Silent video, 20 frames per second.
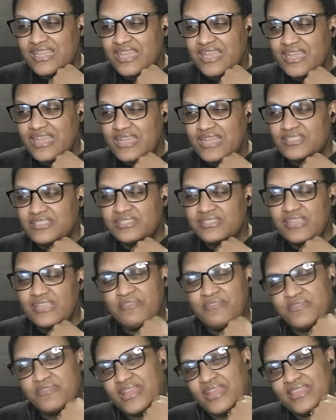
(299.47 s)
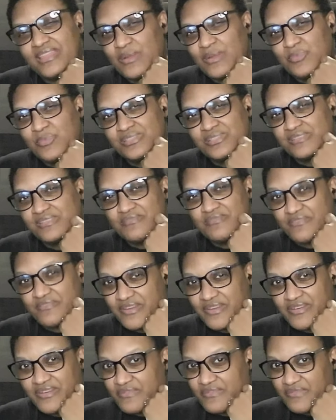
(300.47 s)
I feel like that wasn't
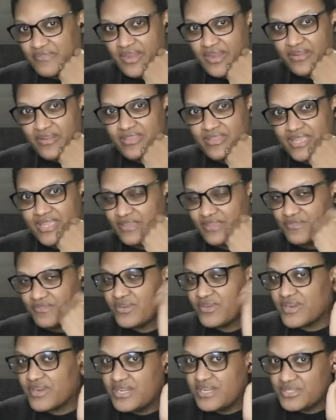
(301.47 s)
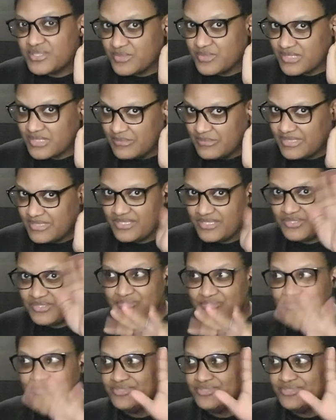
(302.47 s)
very fair. Like, if you're gonna do something, you